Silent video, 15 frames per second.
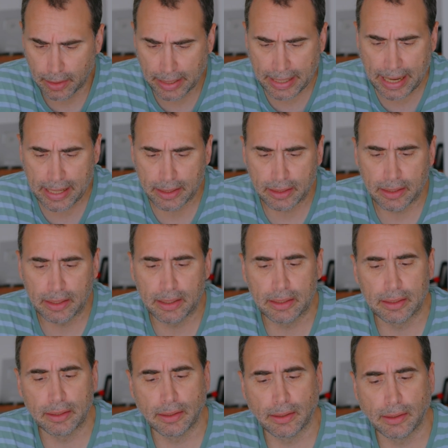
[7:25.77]
again,
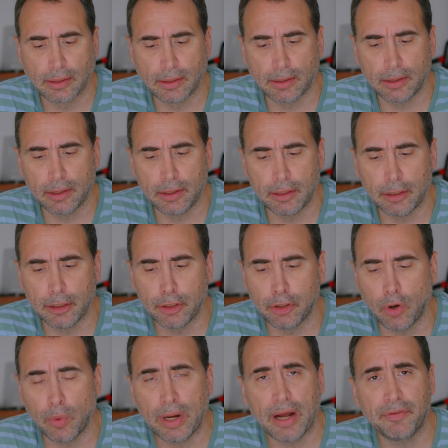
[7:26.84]
you
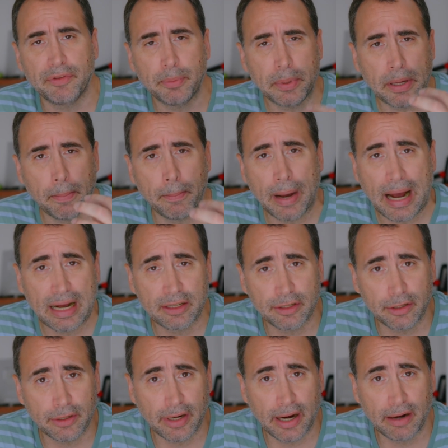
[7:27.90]
don't have to be a
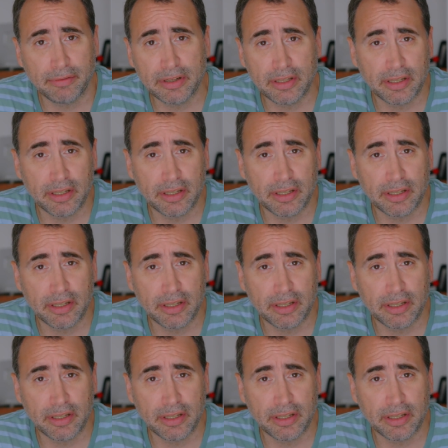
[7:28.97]
master at every